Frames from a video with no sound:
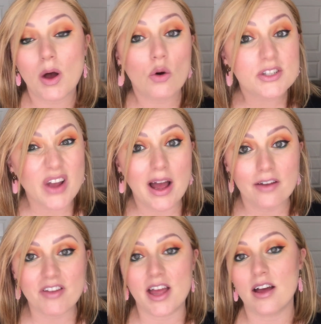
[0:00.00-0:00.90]
Also
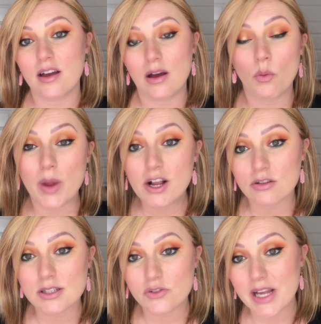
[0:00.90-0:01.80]
have a wig
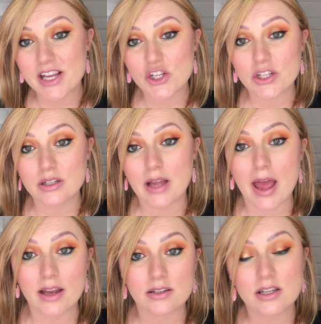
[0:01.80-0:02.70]
consultation
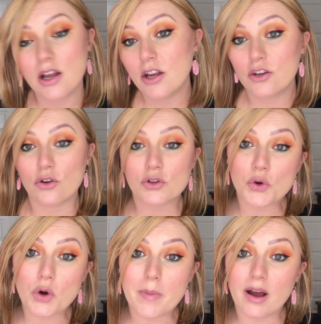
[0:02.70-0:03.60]
and
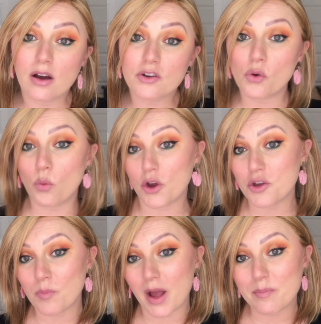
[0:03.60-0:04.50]
talk about what
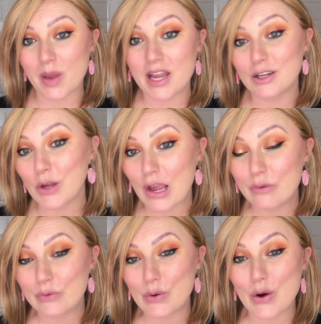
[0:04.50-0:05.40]
you might be looking
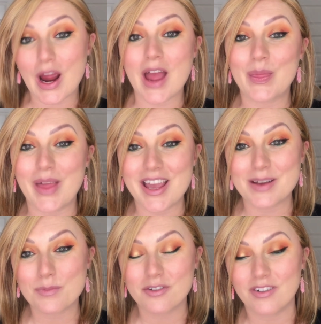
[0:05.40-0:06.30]
for, and they
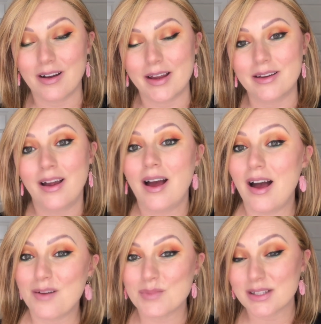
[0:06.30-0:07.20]
can provide
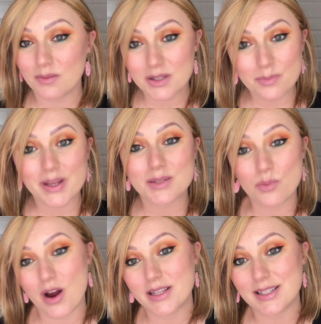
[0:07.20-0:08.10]
some of the best
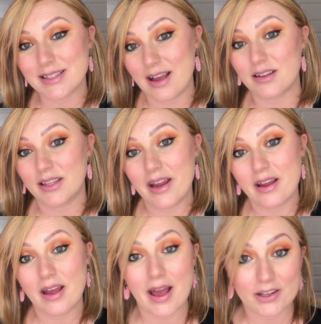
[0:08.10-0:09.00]
prices out
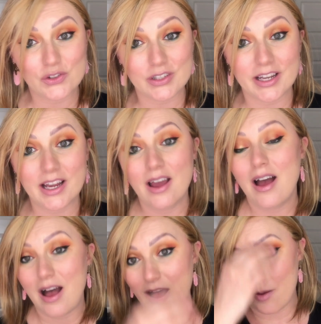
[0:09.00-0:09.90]
there actually,
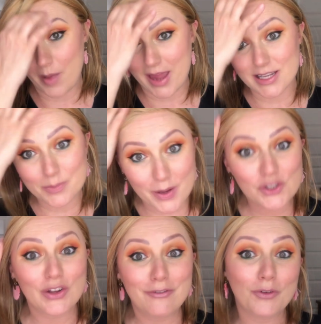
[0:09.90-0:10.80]
and
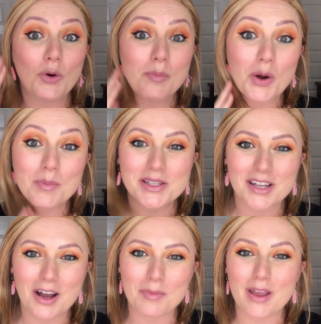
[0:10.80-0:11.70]
especially for Belle
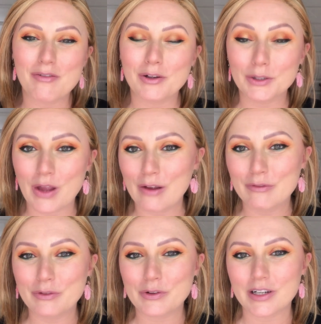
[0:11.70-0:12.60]
Madame if you're looking
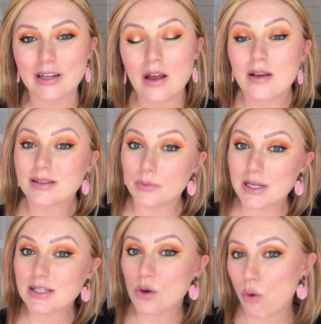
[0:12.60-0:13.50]
for it. So it
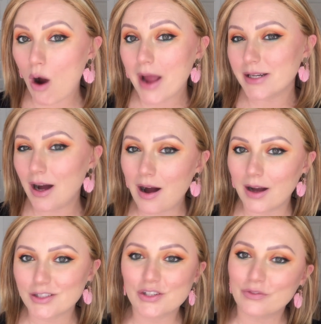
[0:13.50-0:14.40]
is quite
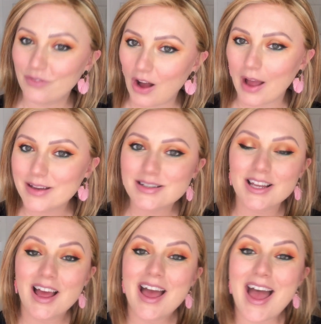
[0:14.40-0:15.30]
hard to find,
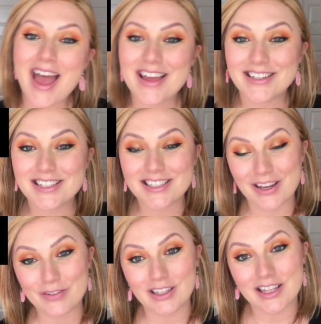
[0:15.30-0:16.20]
and
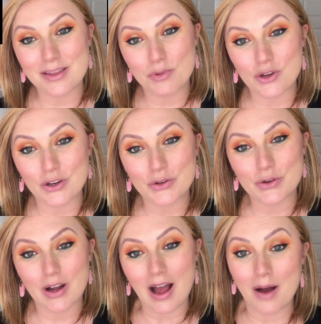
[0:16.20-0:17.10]
definitely the Beauty
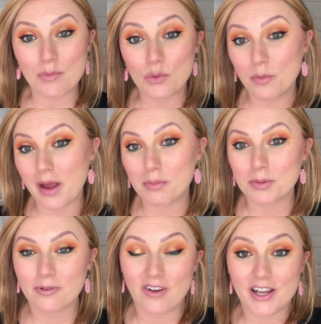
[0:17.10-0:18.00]
Nook will be able
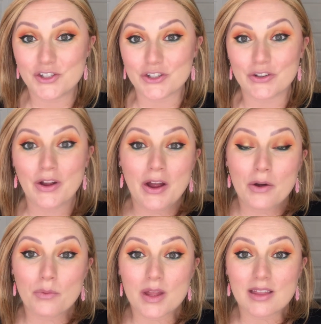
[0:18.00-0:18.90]
to provide you
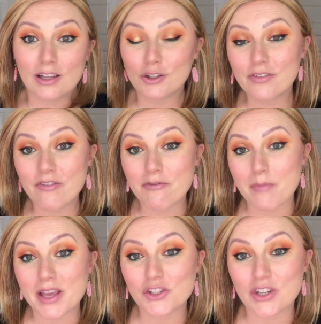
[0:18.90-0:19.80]
with a lot of
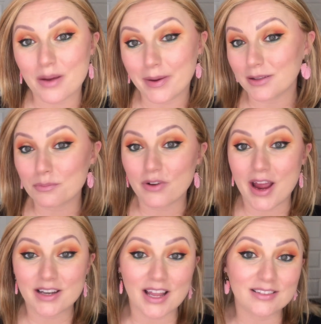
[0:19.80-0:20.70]
information about the
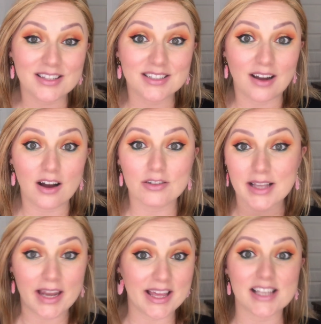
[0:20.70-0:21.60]
brand and the
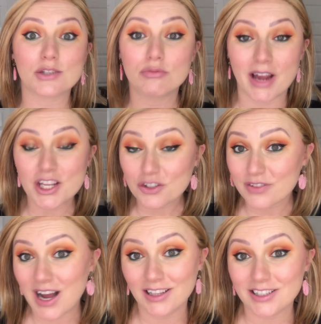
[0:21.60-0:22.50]
styles, and I guess a range
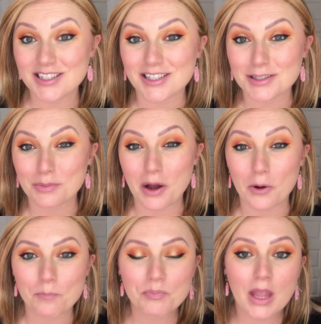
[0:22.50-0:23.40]
of colors as
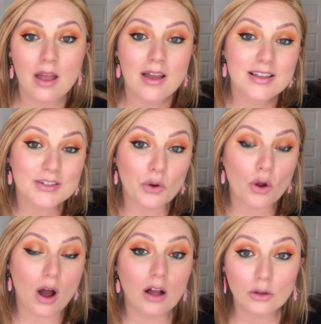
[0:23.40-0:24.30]
well.
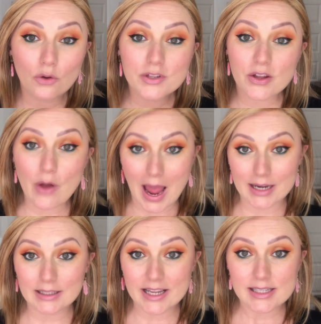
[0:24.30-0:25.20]
So I'll also
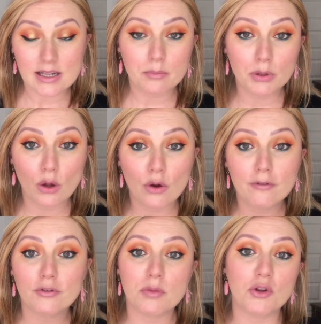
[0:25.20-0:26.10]
add a link down below
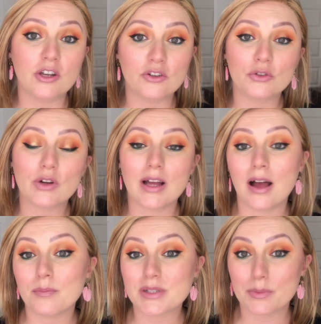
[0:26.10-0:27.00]
for the Beauty Nook
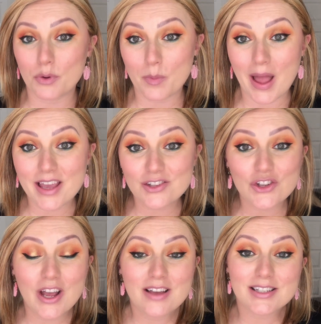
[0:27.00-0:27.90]
support
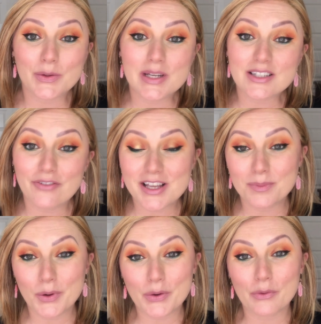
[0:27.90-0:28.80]
page. So it is a
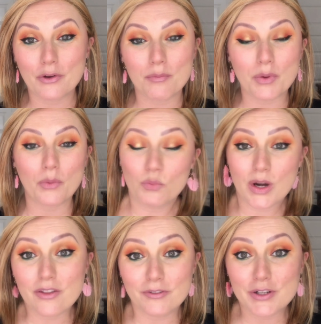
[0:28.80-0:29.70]
Facebook group,
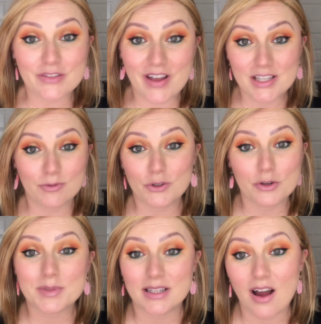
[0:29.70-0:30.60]
one of the first Facebook
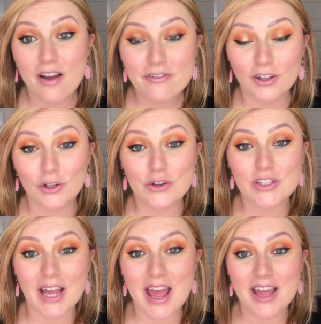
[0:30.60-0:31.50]
groups that I
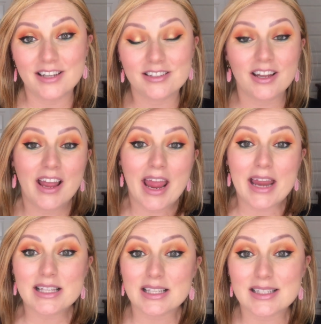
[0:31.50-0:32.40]
followed, and
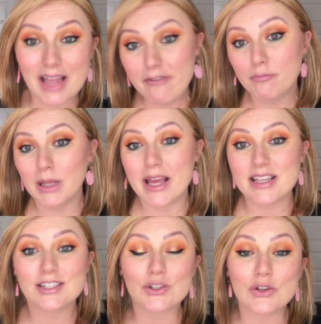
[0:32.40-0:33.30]
it is a safe
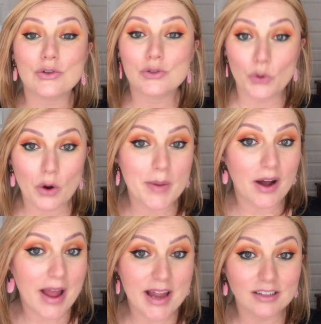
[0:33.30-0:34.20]
place to talk
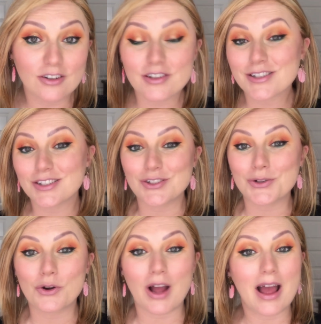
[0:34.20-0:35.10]
about hair loss, to
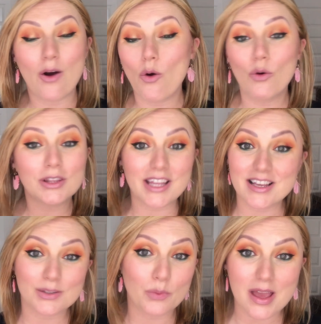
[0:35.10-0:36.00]
talk all
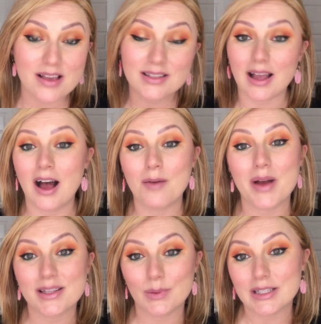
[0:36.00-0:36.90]
things wigs,
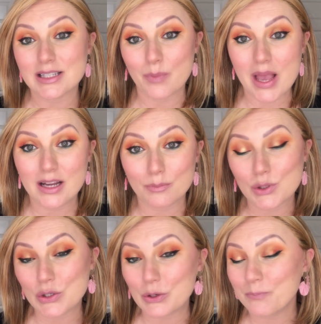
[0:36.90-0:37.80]
as well as makeup
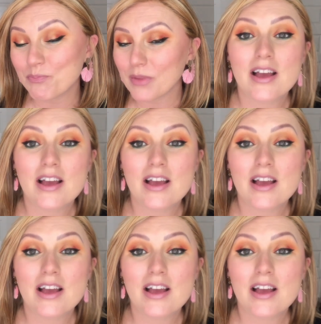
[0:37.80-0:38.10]
too.